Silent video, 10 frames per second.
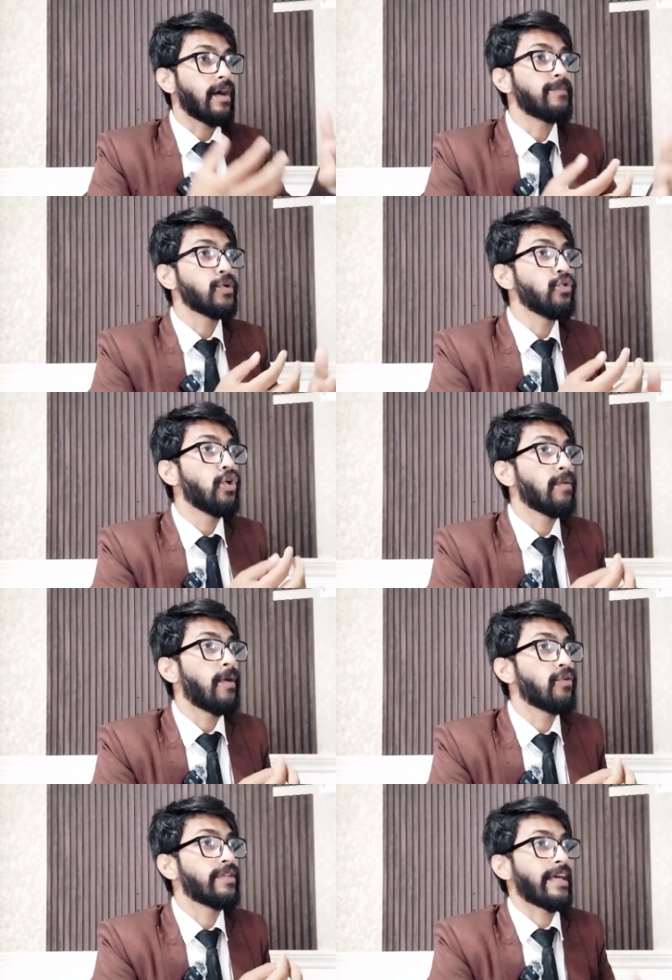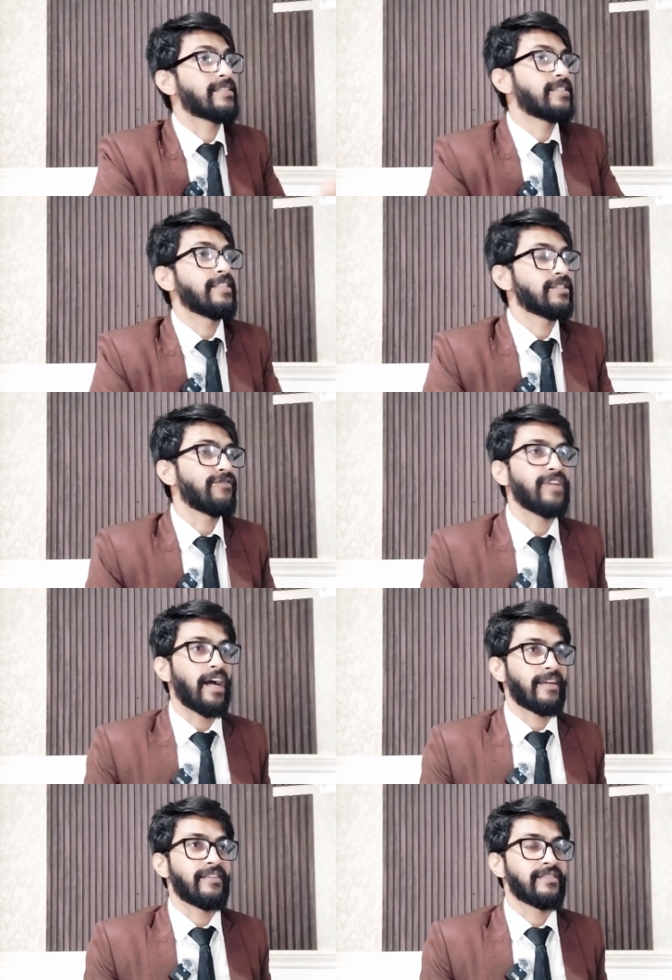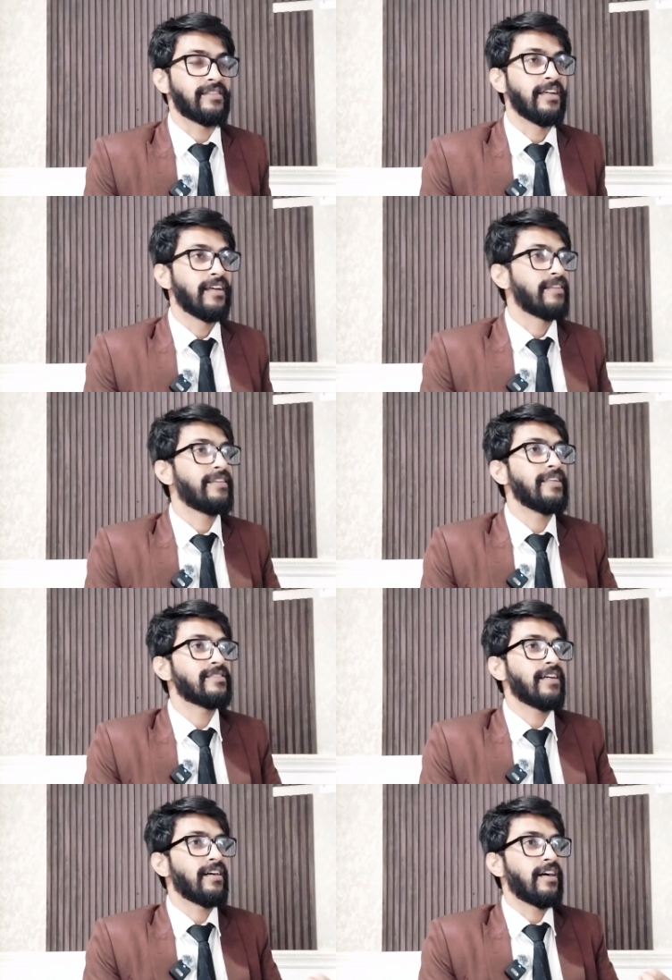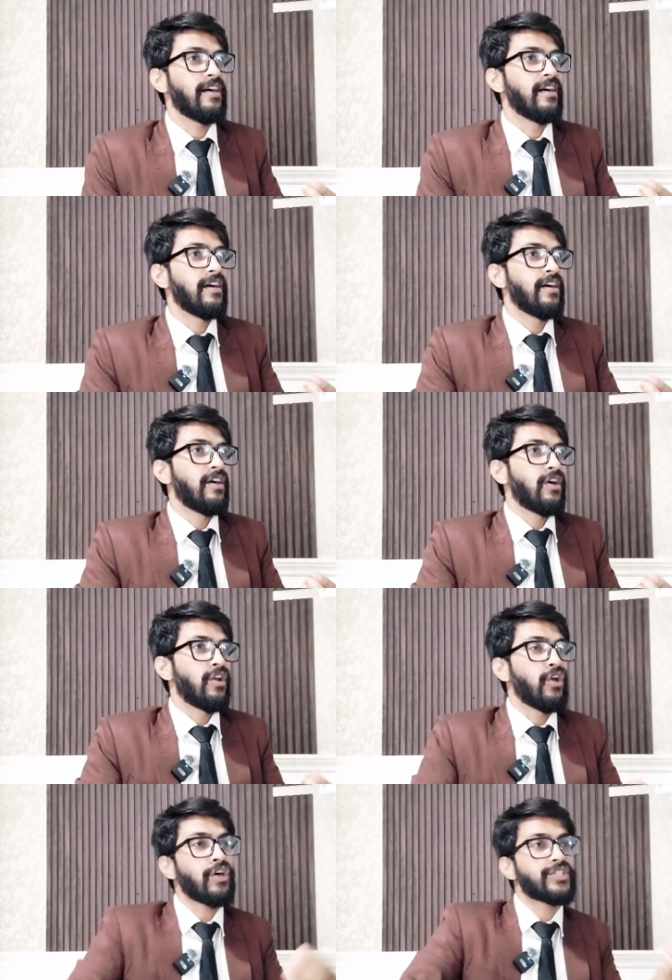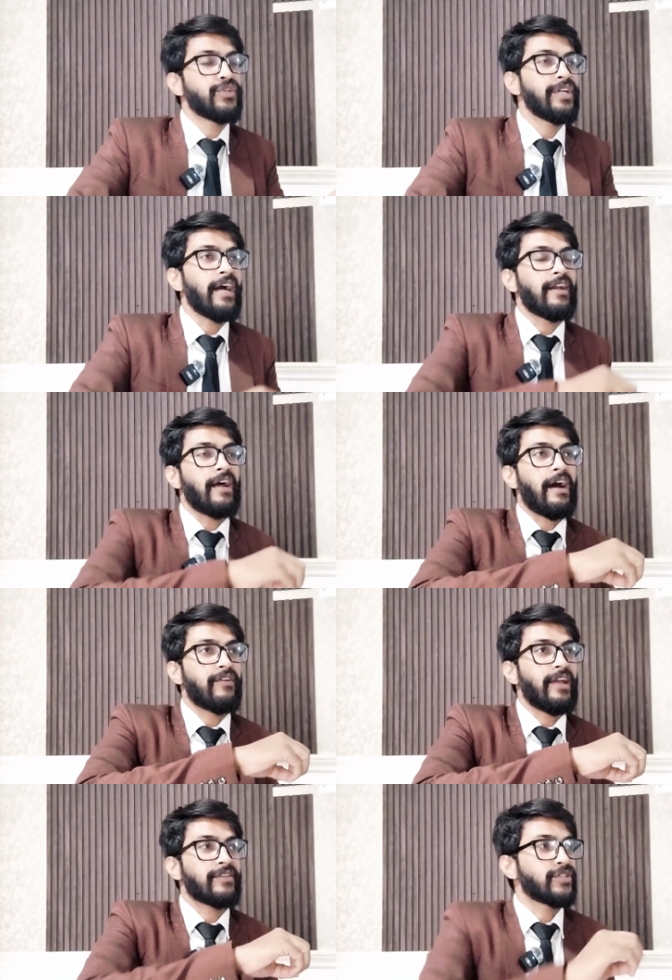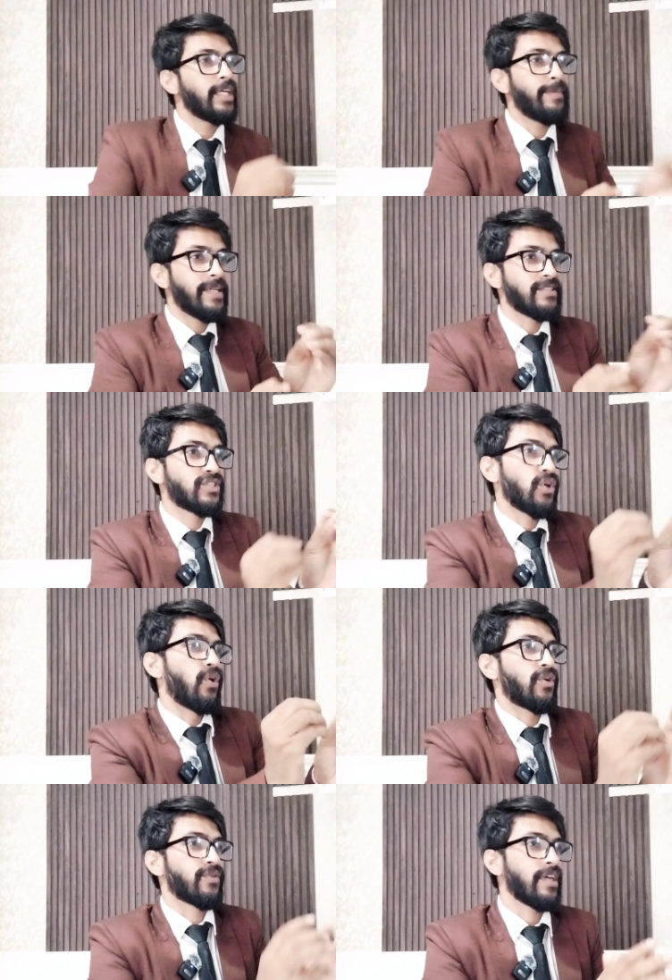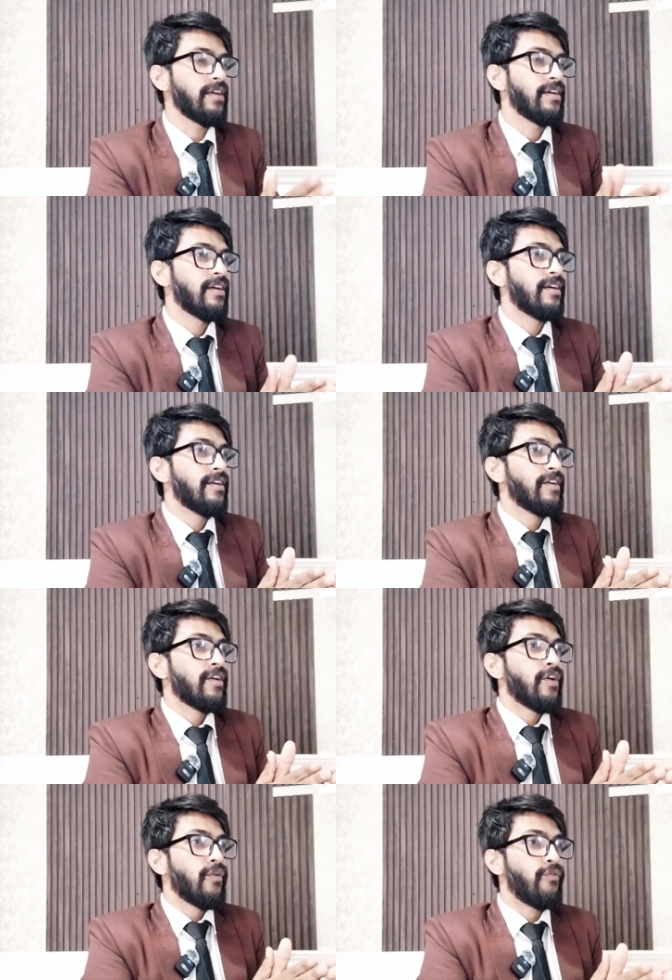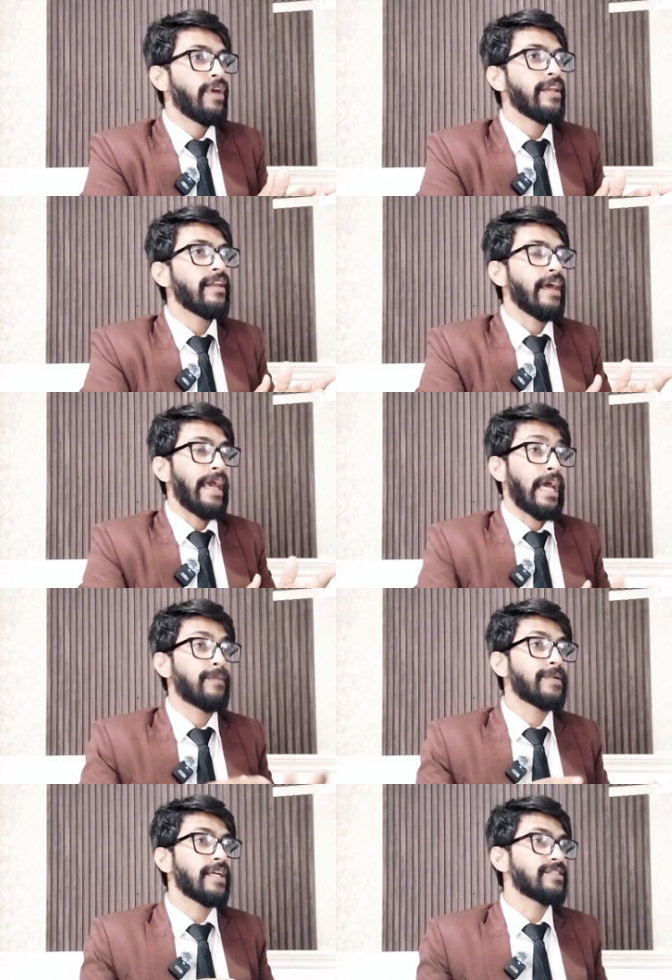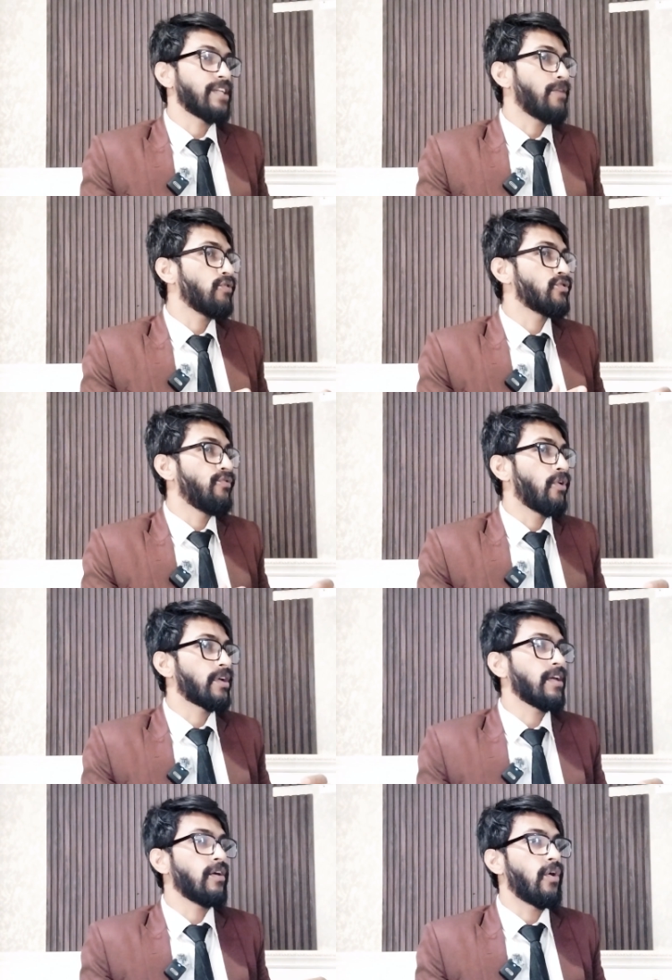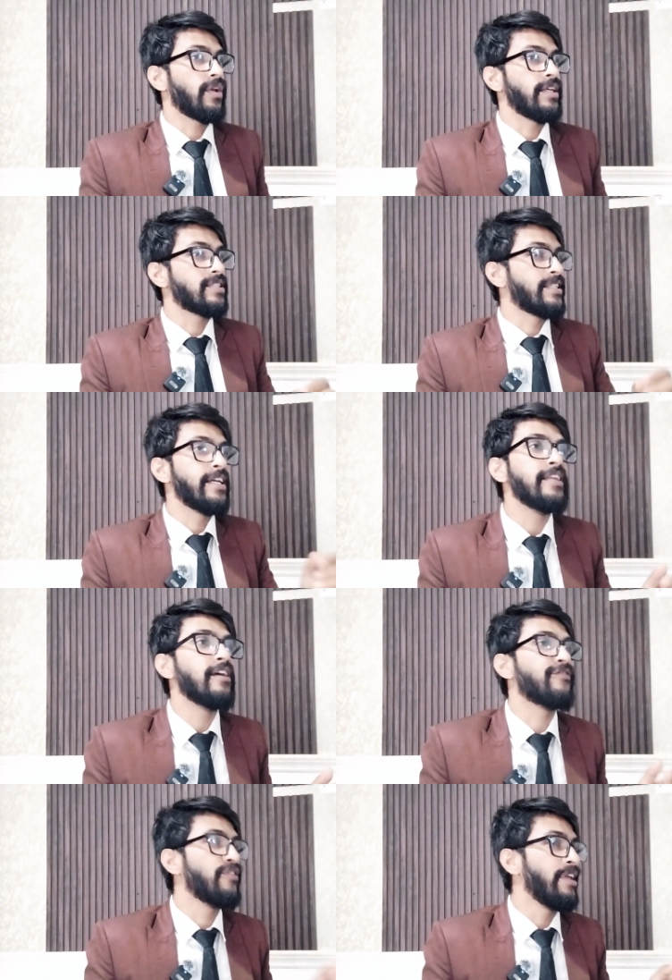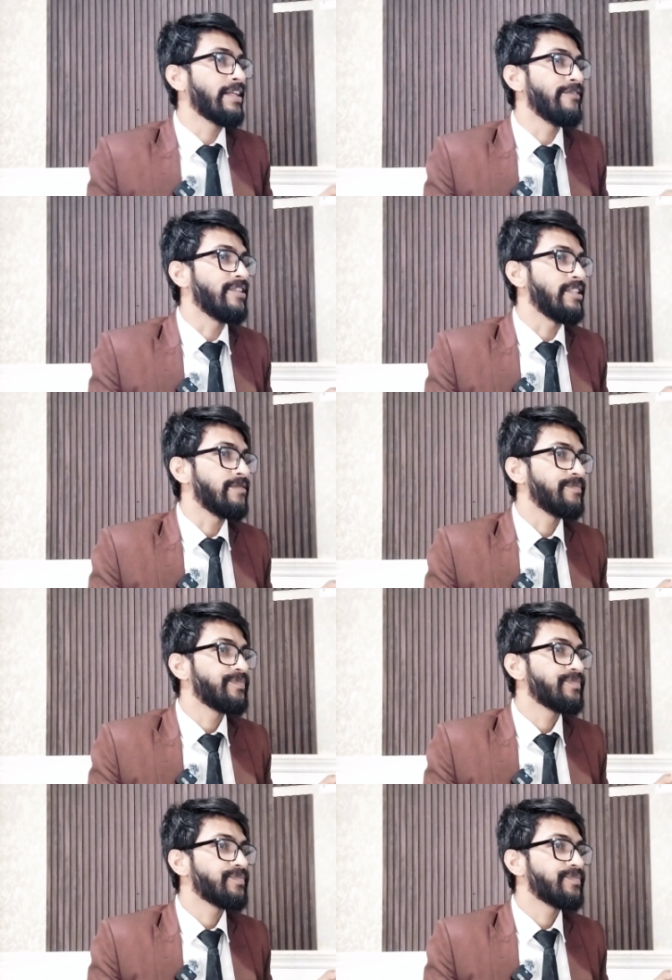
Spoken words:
come to know about the existence of dark energy? This is a long story. I would like to keep it in short. Okay, when Albert Einstein was working on his theory of relativity,